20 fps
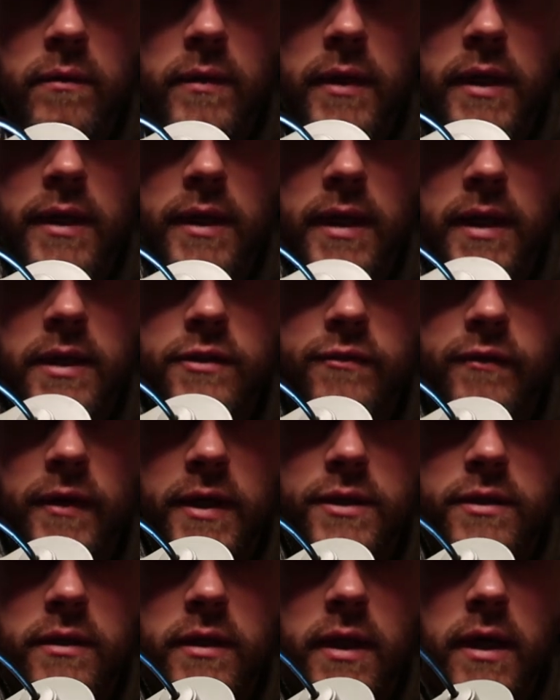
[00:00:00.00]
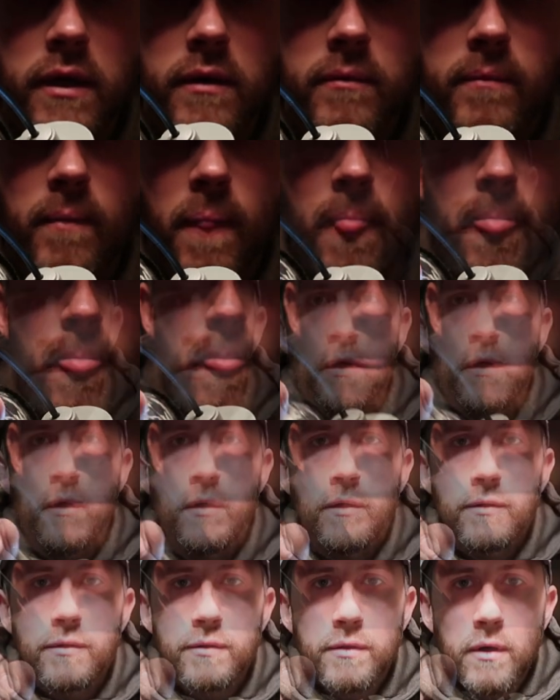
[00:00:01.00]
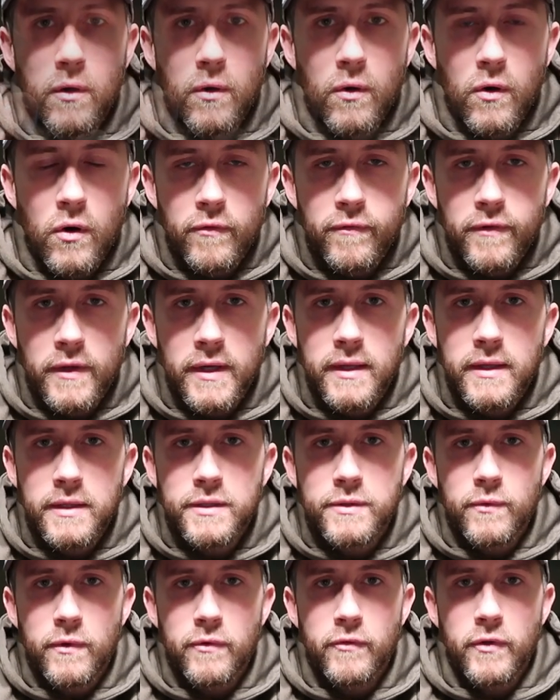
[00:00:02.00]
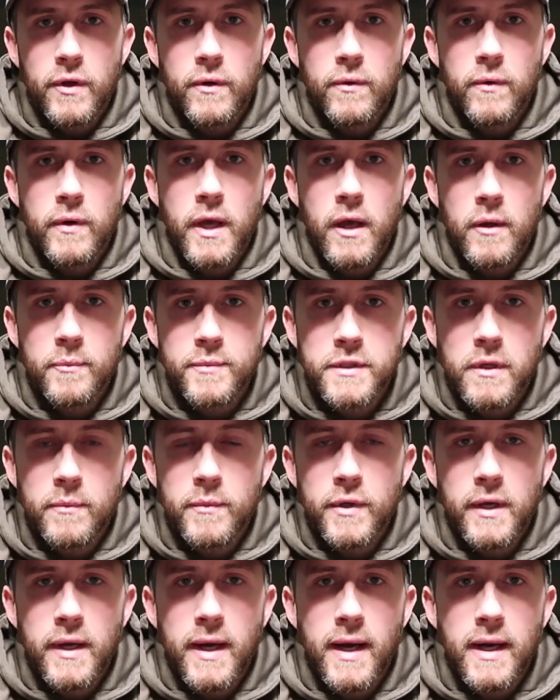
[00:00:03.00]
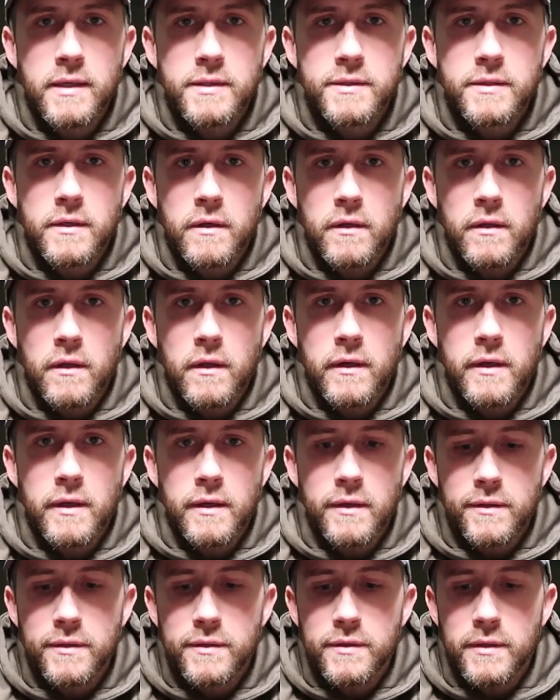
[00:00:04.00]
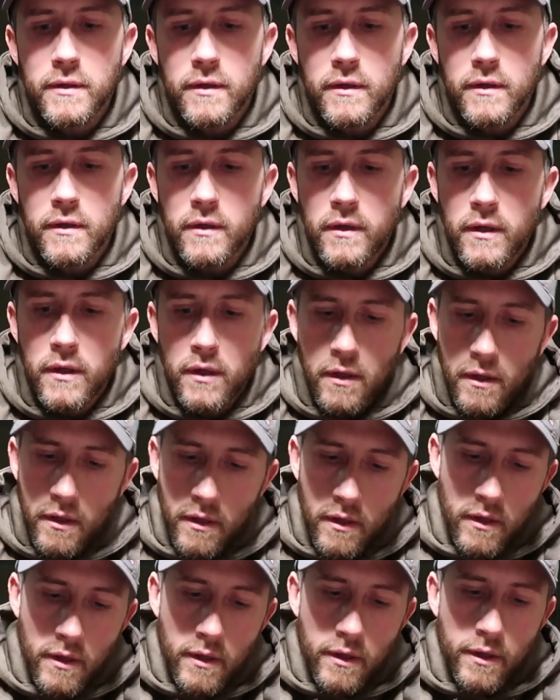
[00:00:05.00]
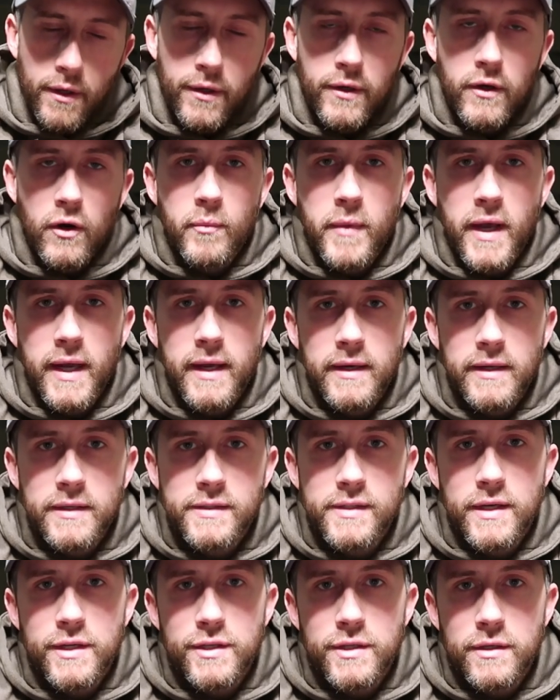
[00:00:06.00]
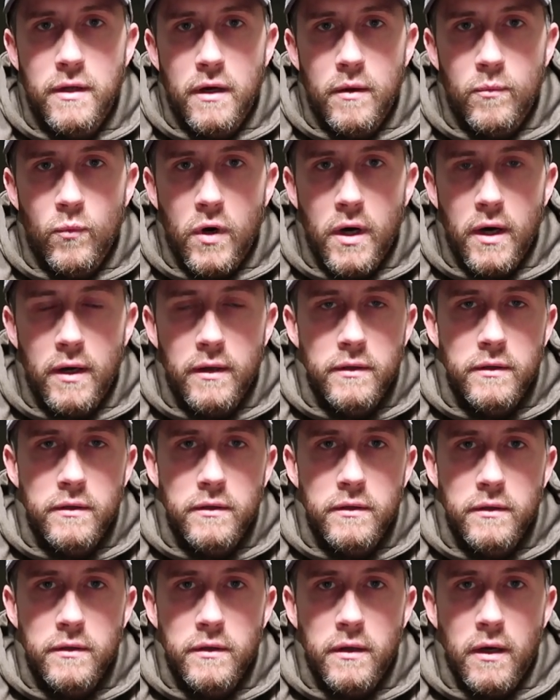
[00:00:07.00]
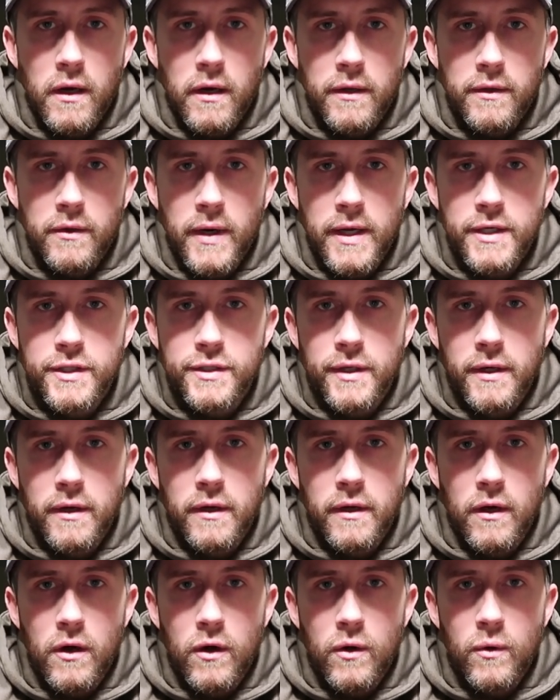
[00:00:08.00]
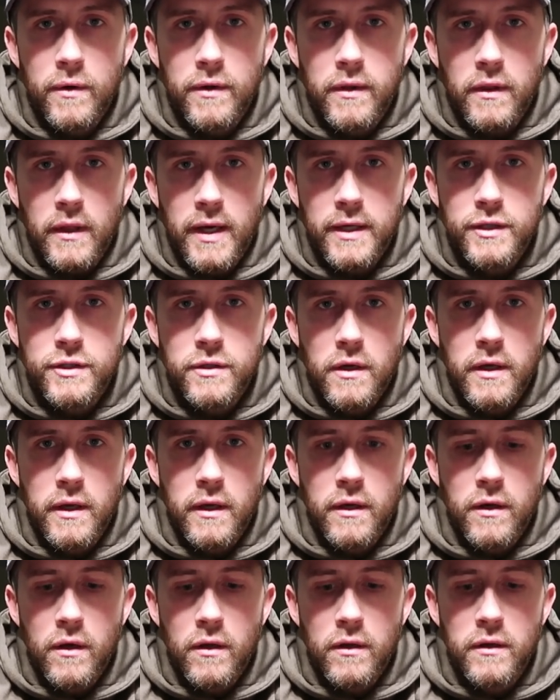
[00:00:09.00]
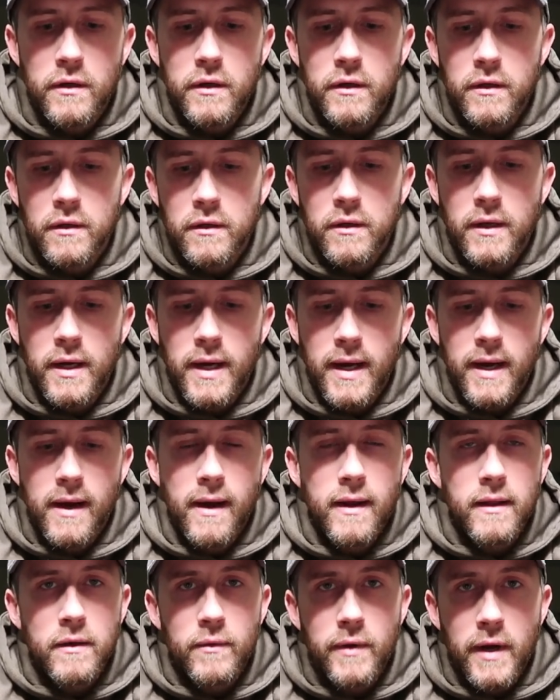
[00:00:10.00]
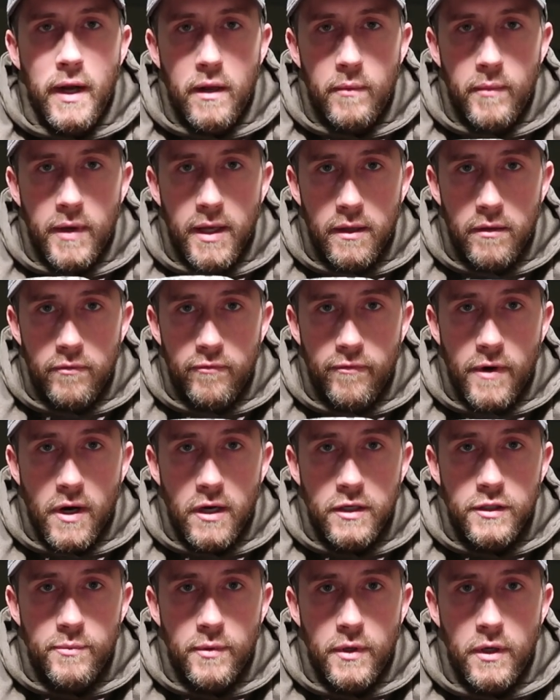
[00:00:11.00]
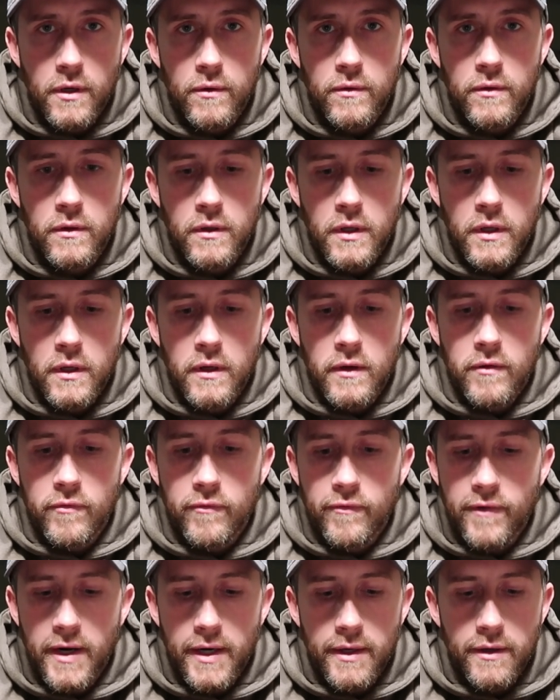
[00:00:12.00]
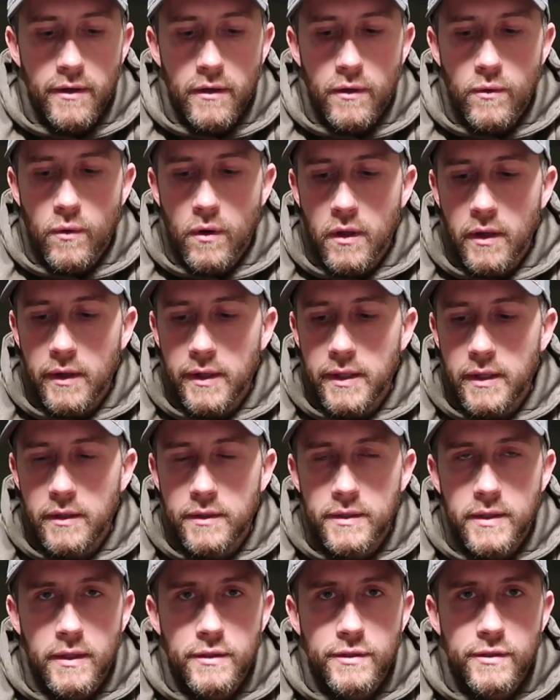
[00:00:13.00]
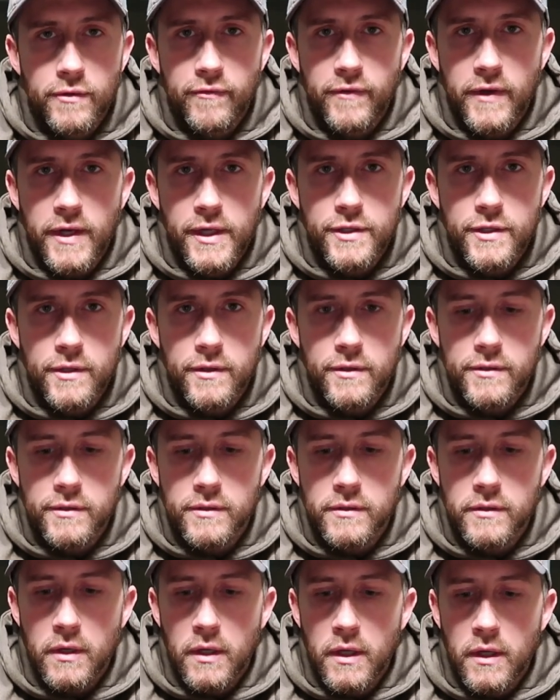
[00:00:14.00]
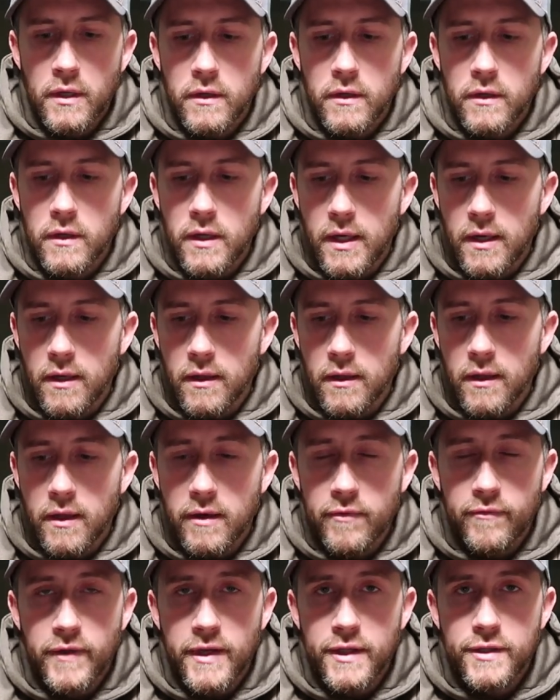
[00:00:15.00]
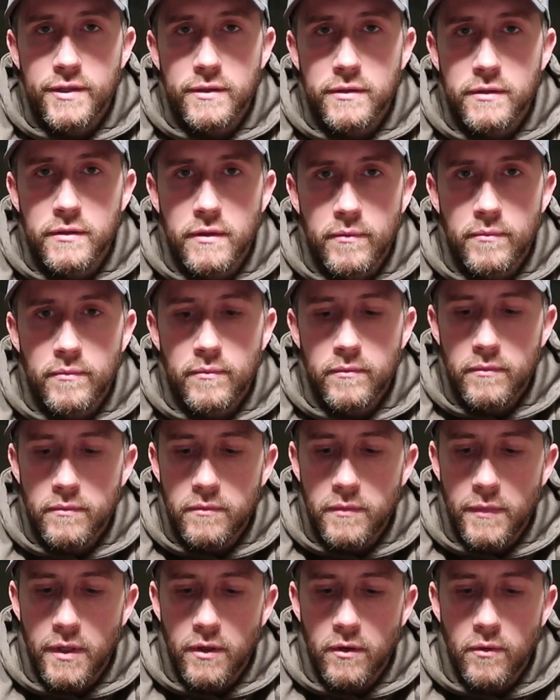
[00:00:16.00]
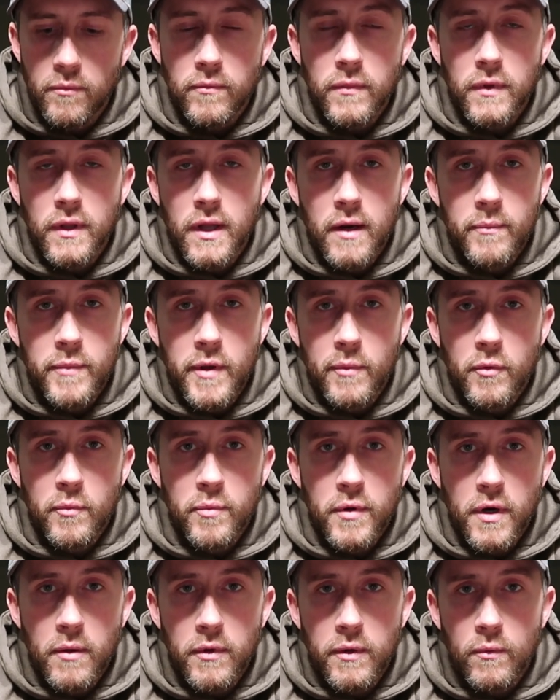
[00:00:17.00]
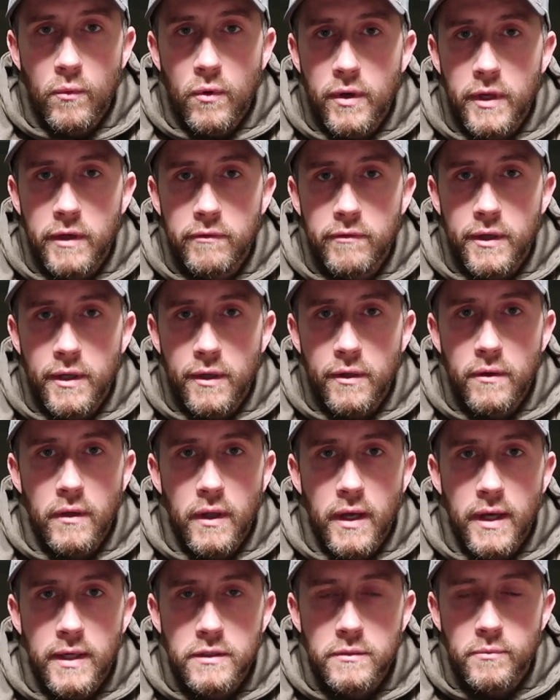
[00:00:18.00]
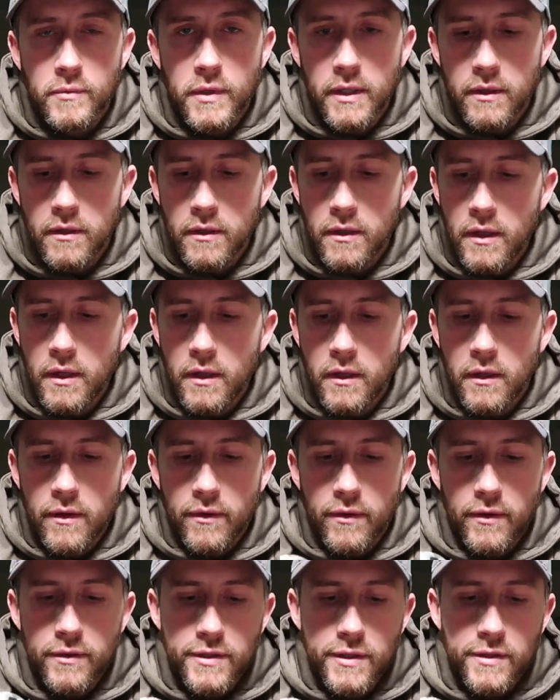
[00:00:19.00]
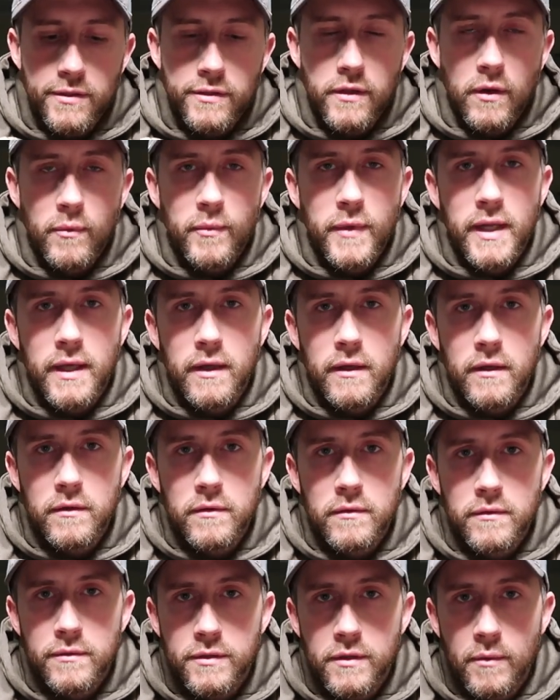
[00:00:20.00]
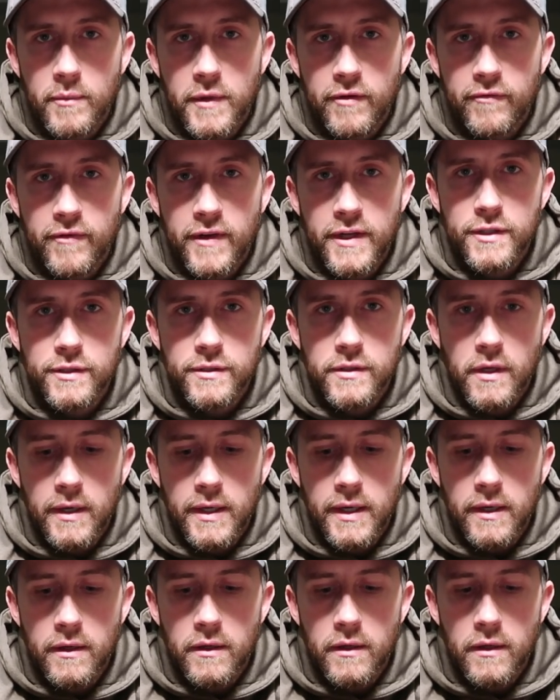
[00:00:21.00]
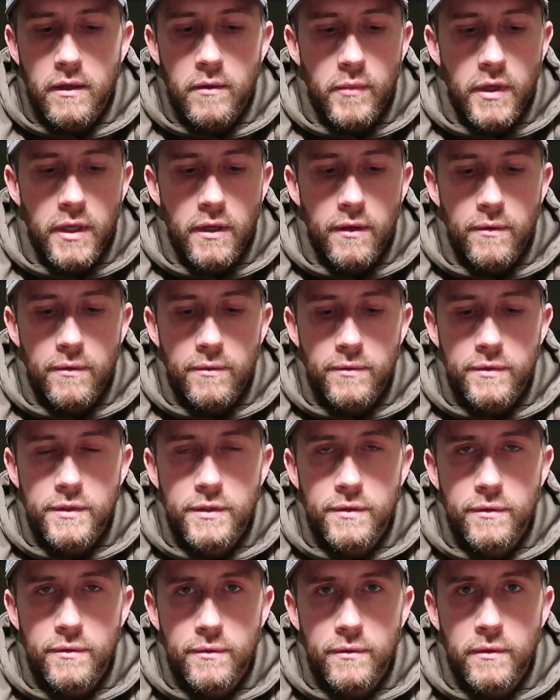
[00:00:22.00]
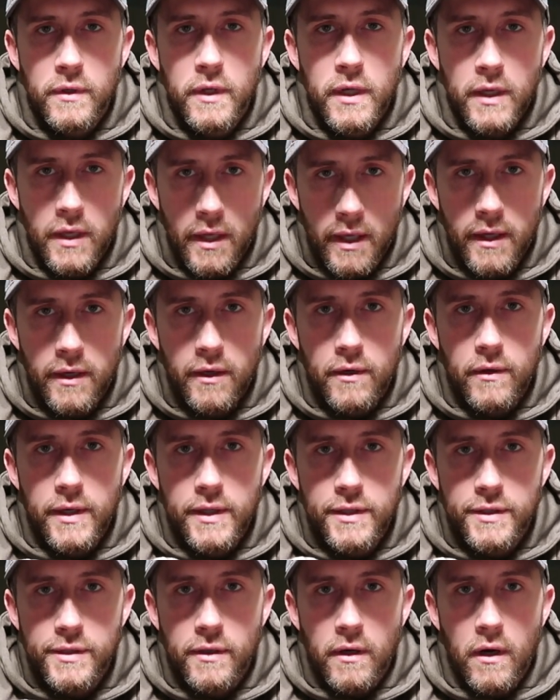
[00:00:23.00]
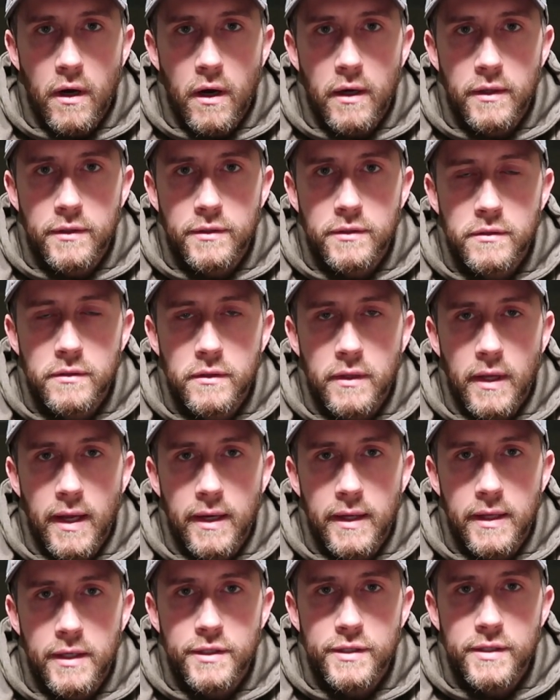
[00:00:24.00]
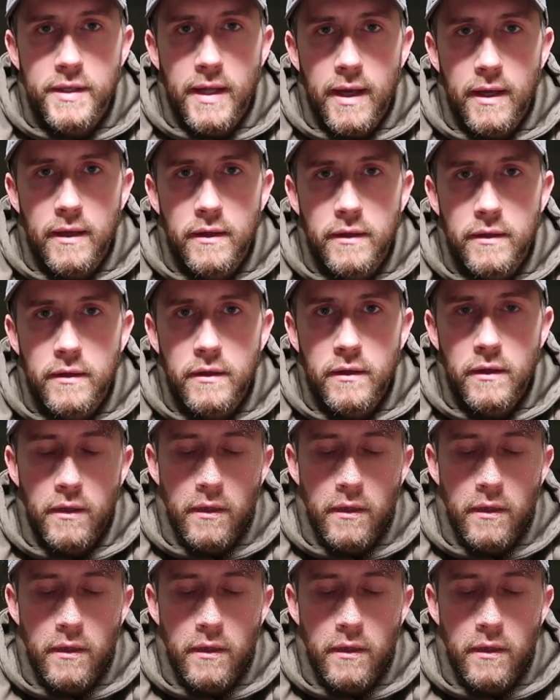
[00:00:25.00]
Little nice feature there. So hopefully this review helps some of you guys that are looking to, you know, make a decision on what uh, direction you're going to go with electronic caller. I highly recommend Fox Pro very good quality, tons of features, uh, a lot of features that, you know, a lot of people probably won't even utilize, but there's just so many, so many features on here that can be used to increase your odds at each stand.